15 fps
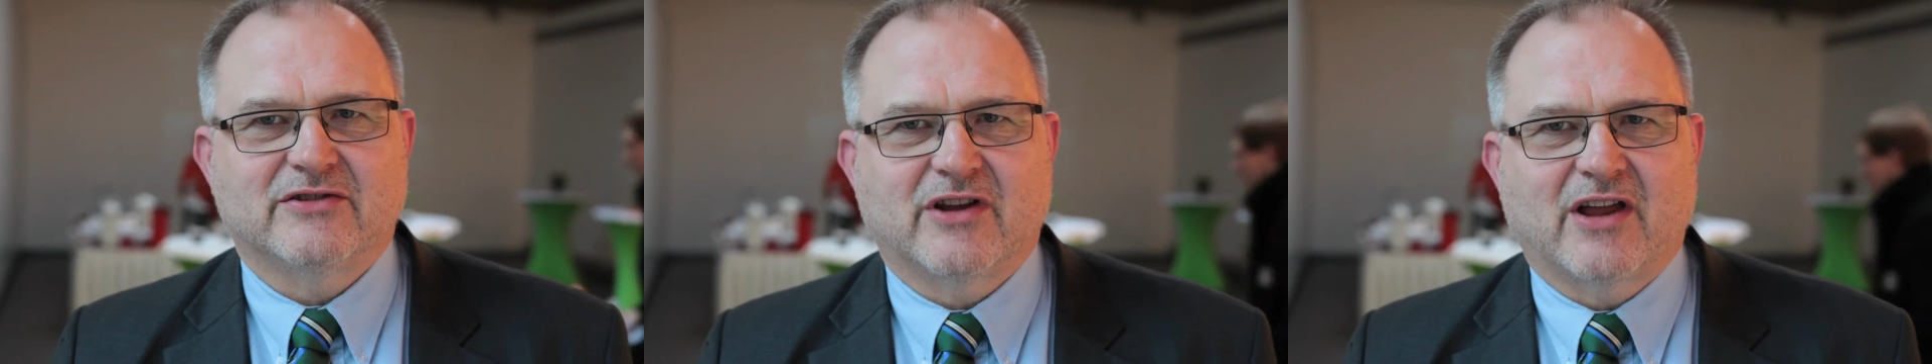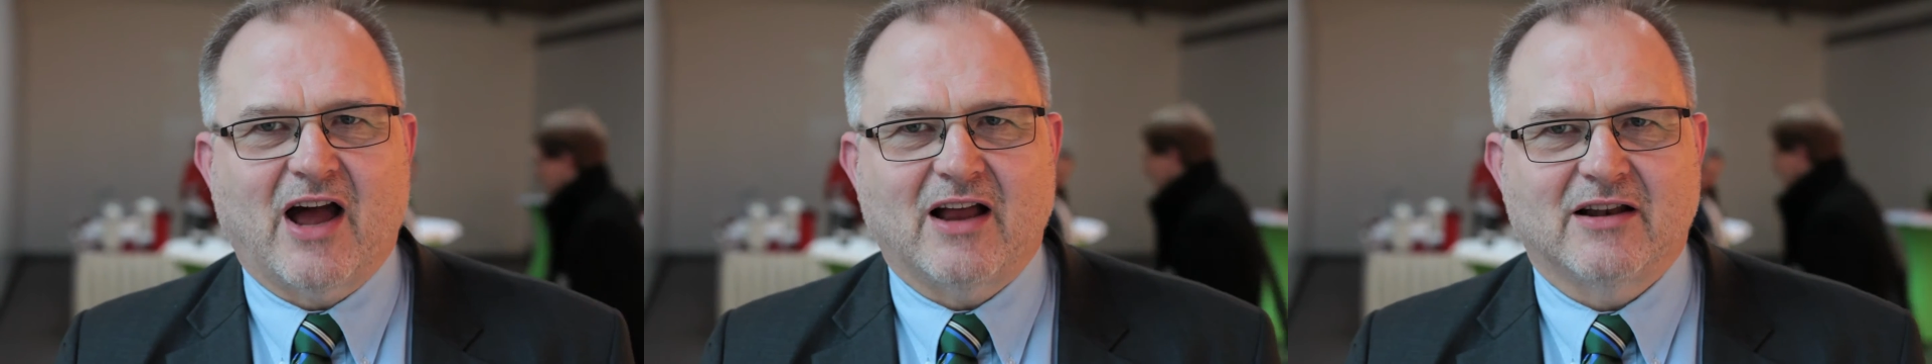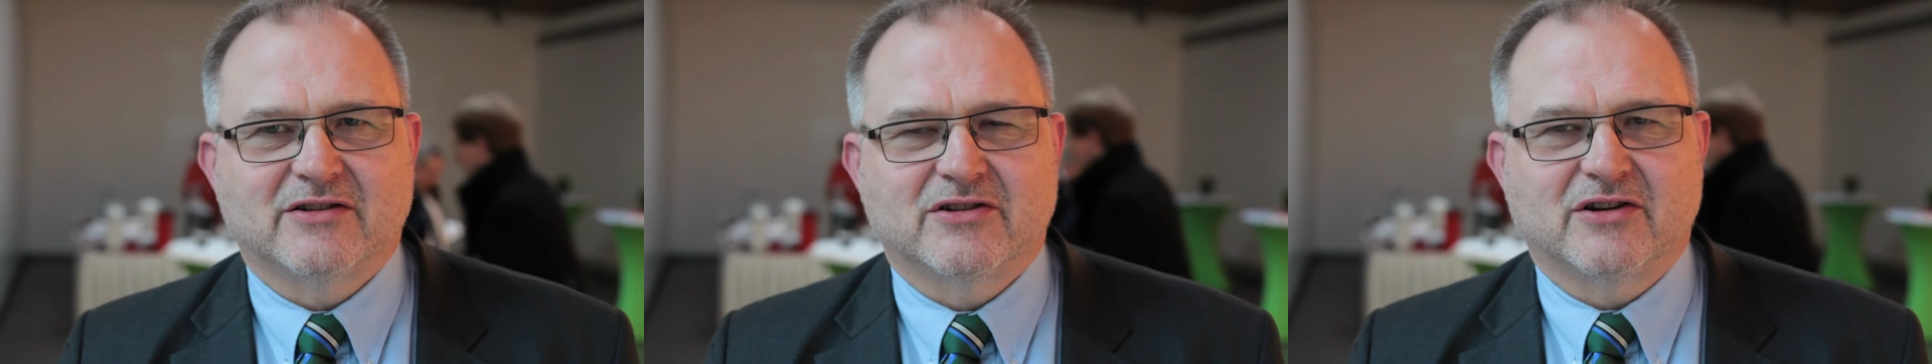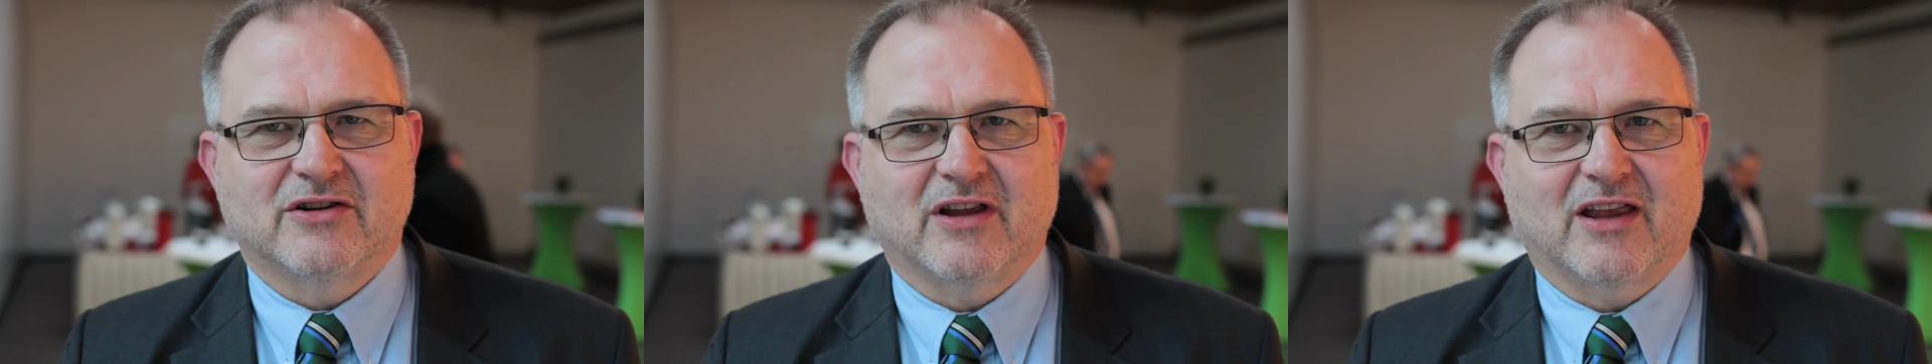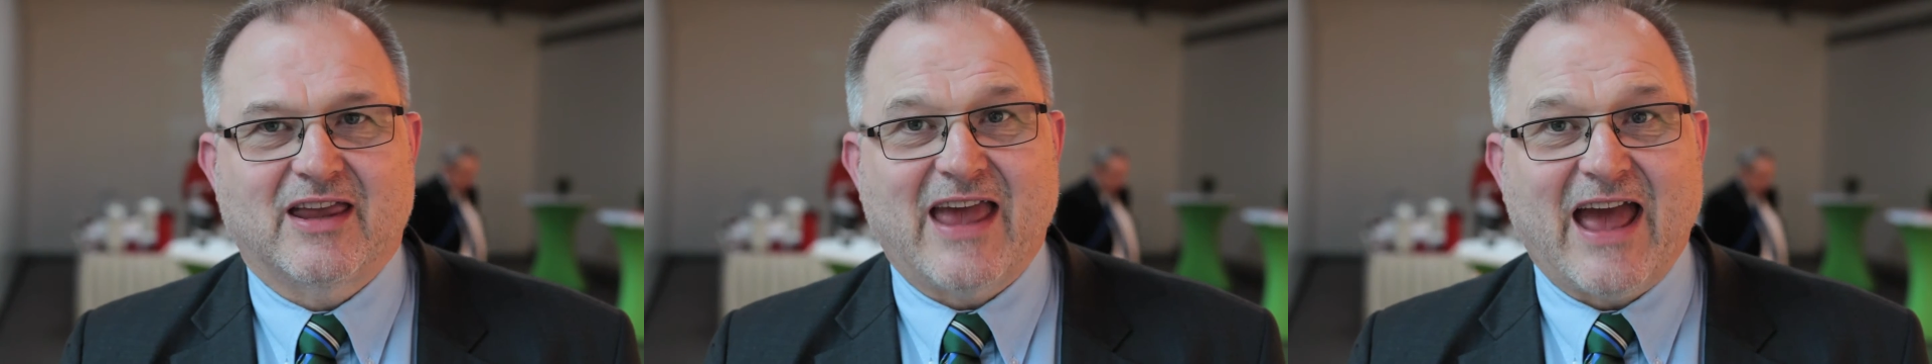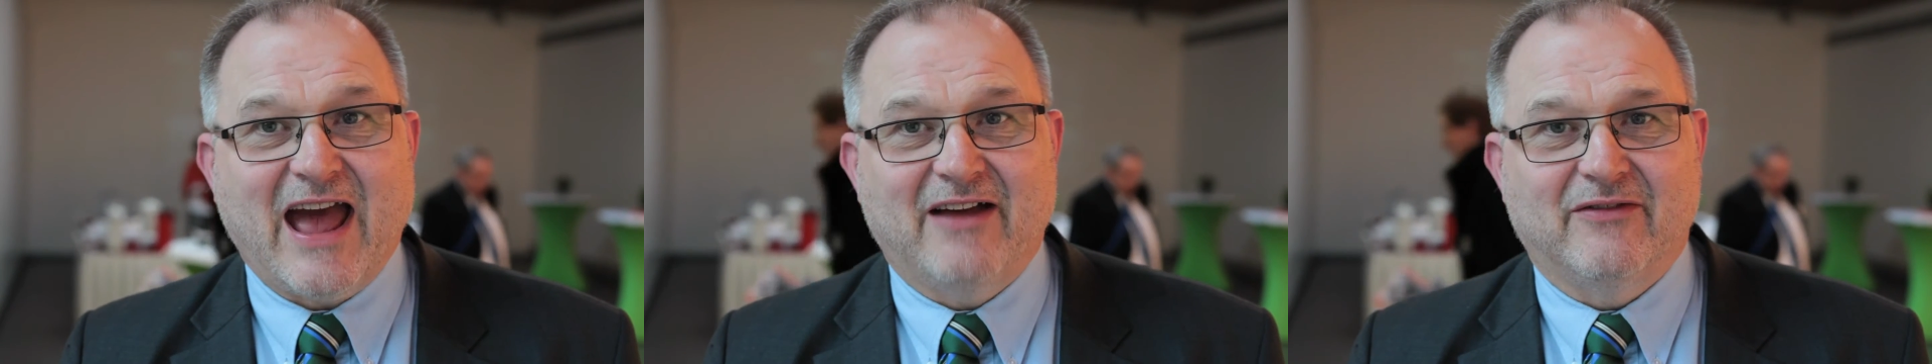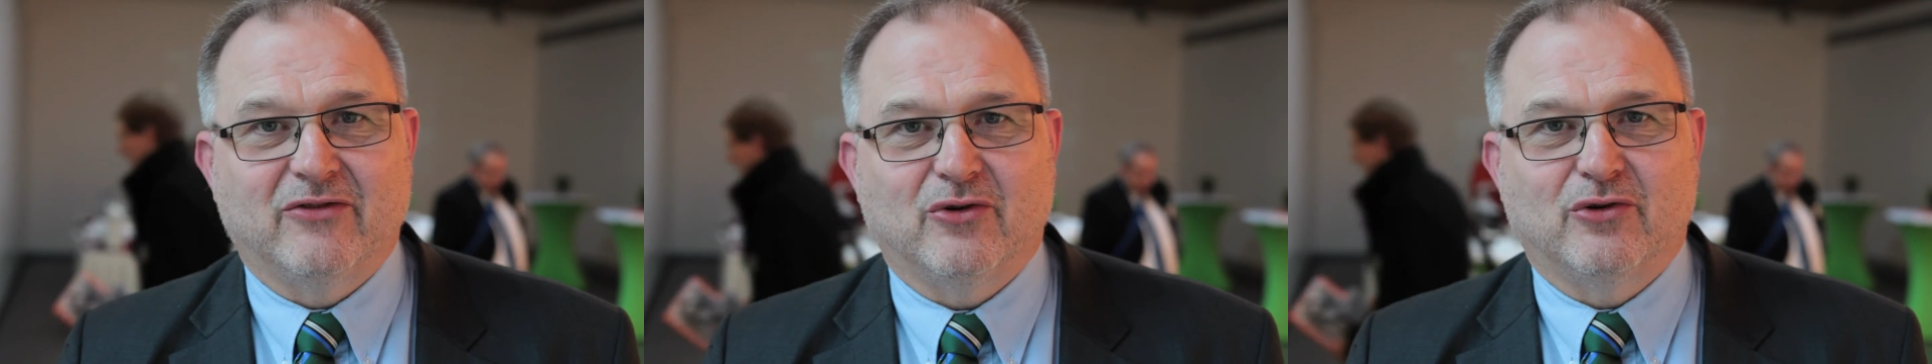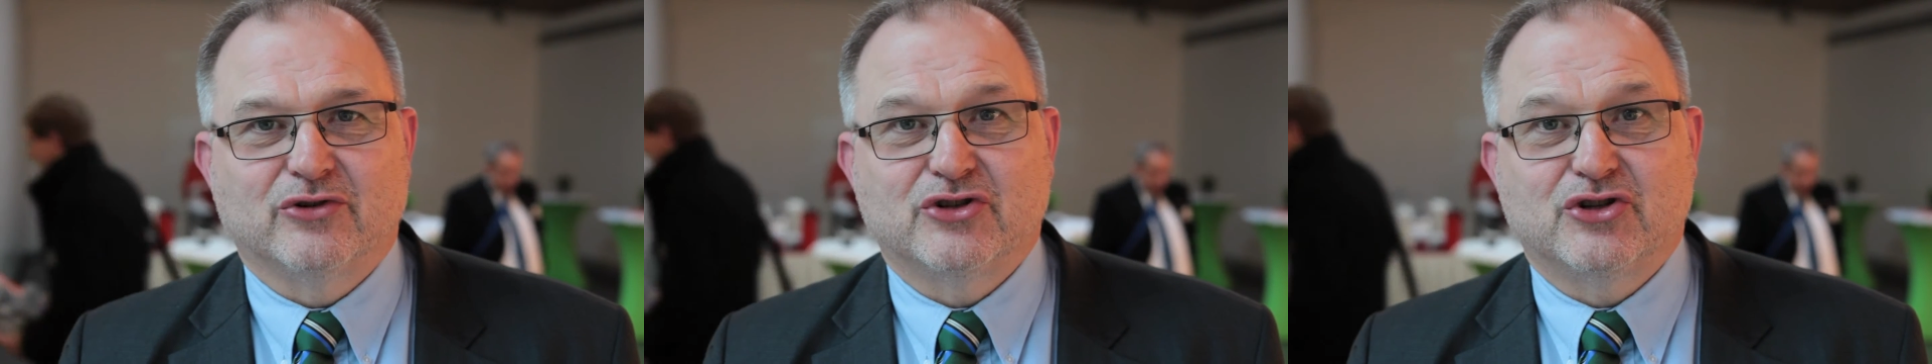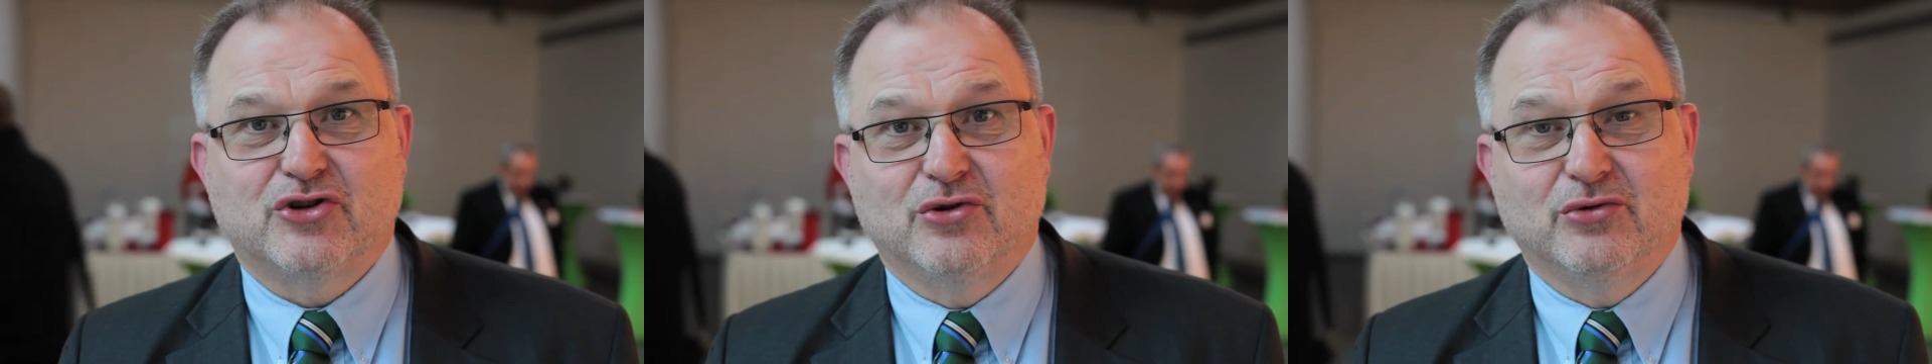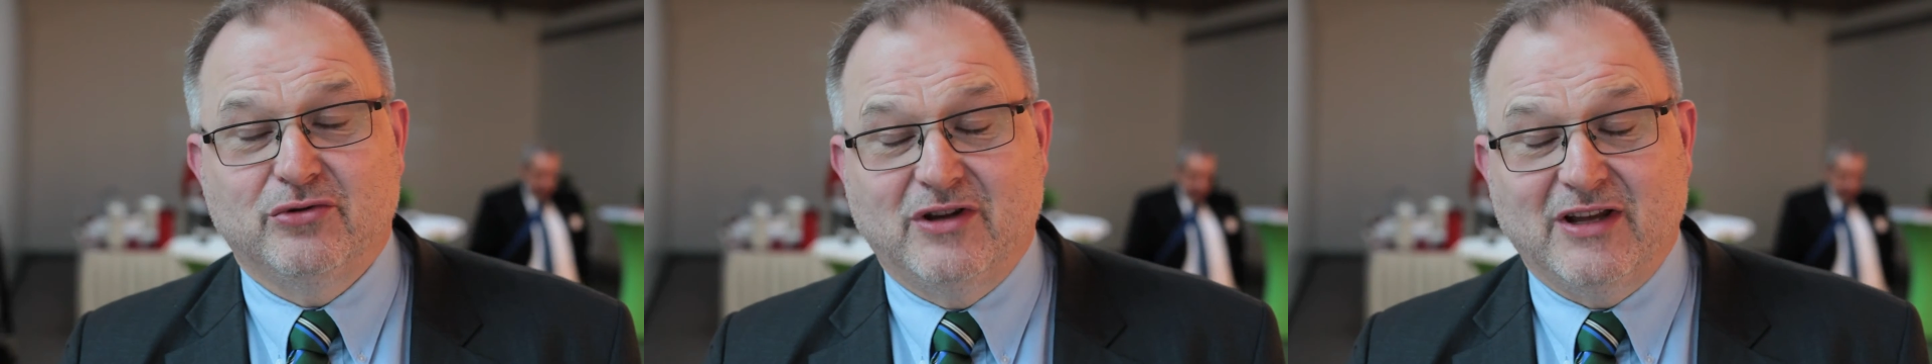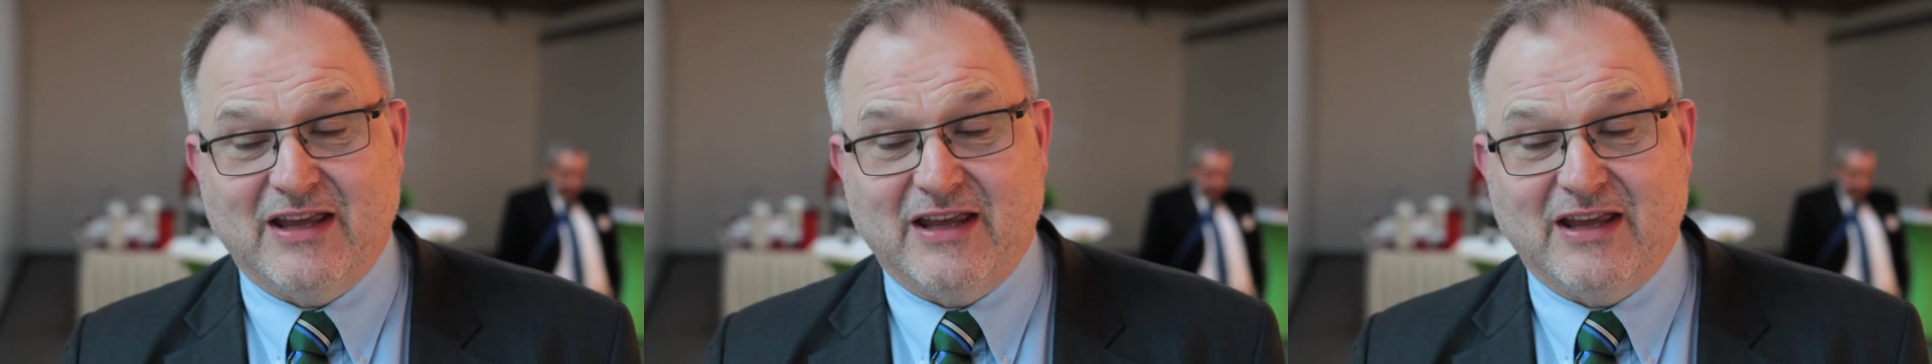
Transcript: culture can or should